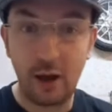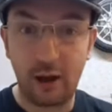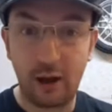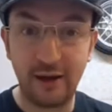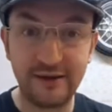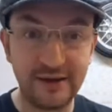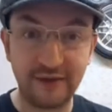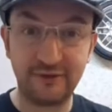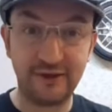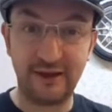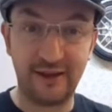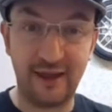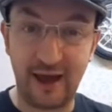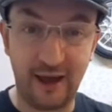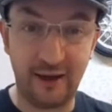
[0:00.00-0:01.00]
ain't having
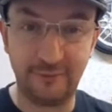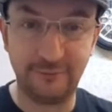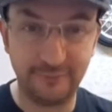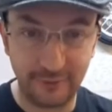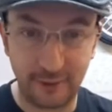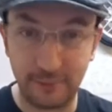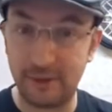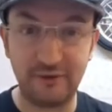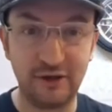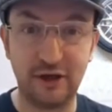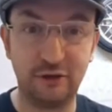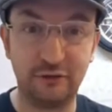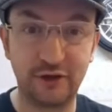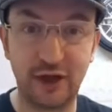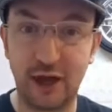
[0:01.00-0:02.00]
it that. I'm having
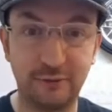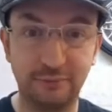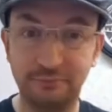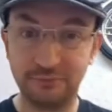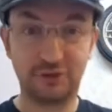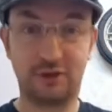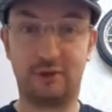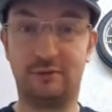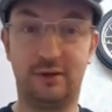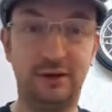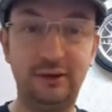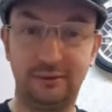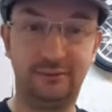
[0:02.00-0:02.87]
another go. Sorry.